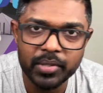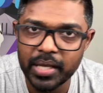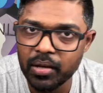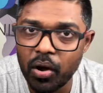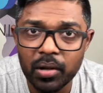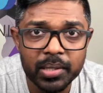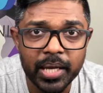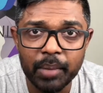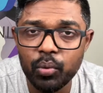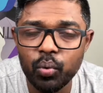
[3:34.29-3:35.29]
Take all the
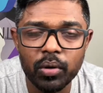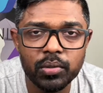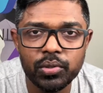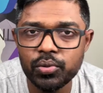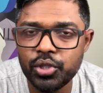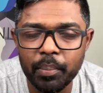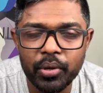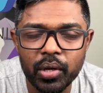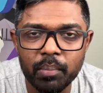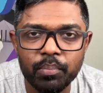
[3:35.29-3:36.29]
time you want, don't jump
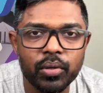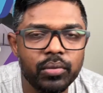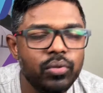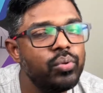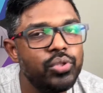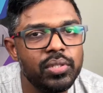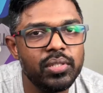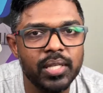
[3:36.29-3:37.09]
into conclusions,